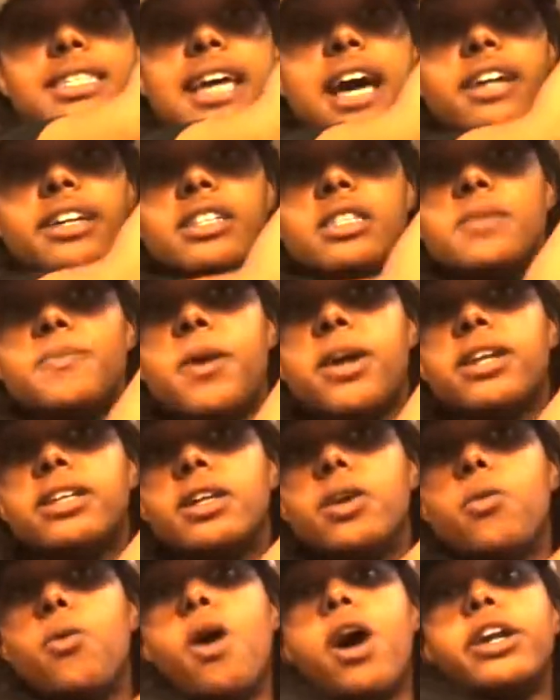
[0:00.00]
Italian
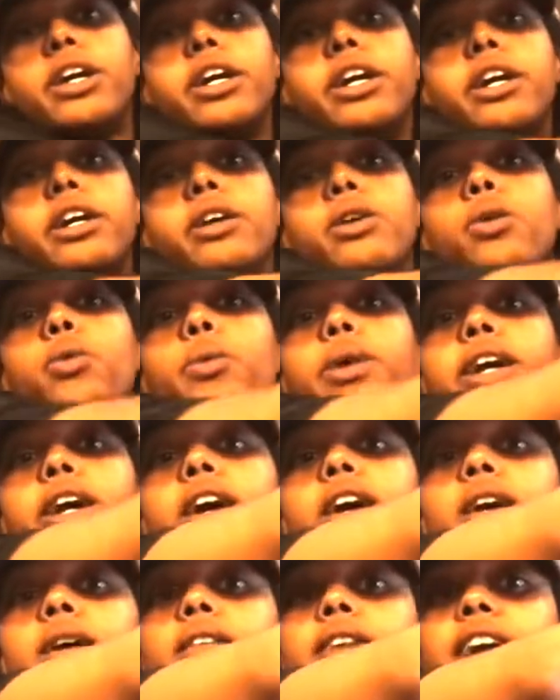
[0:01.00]
sparkling water.
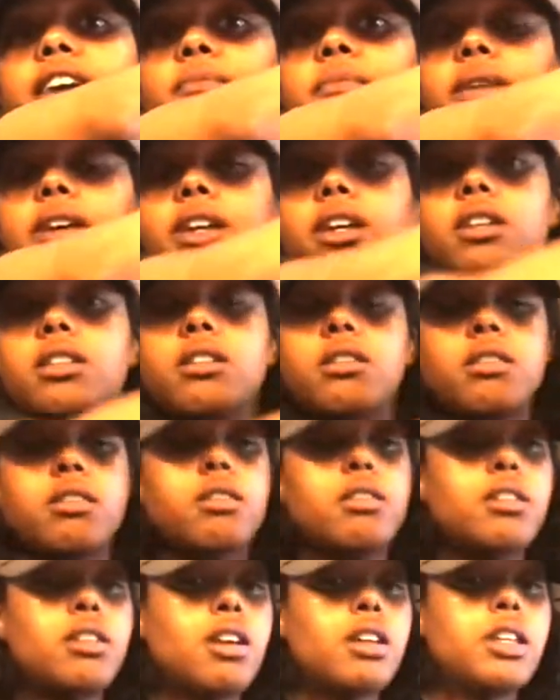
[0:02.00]

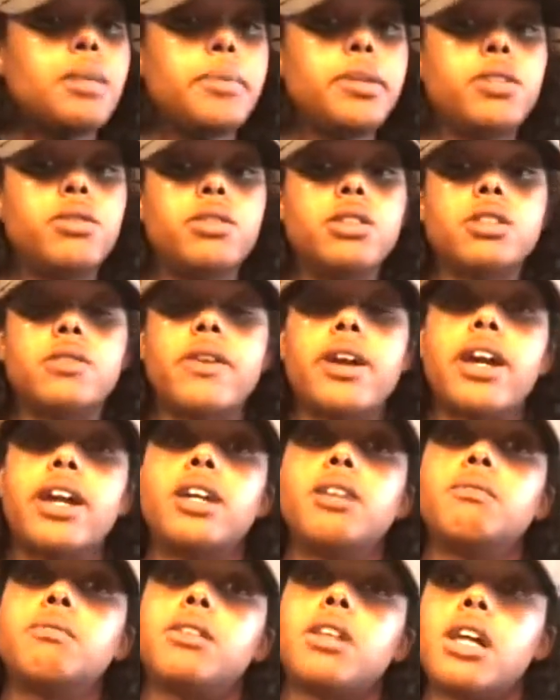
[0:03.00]
Y'all, let me do this
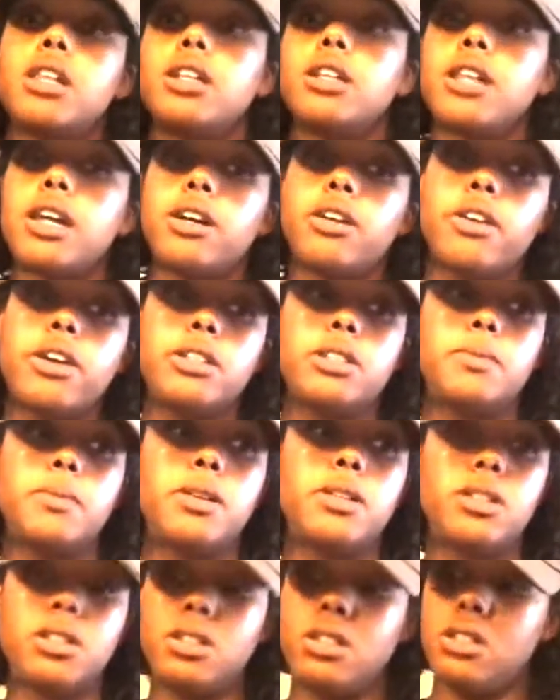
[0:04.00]
right, and I look like a crazy
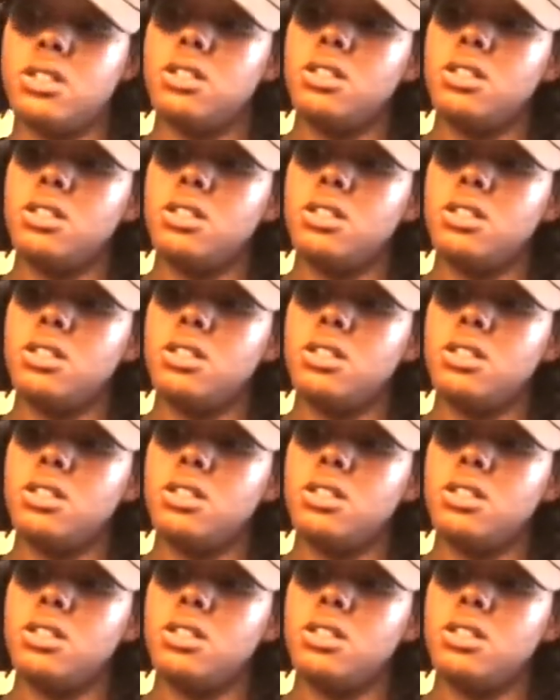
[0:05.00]
person.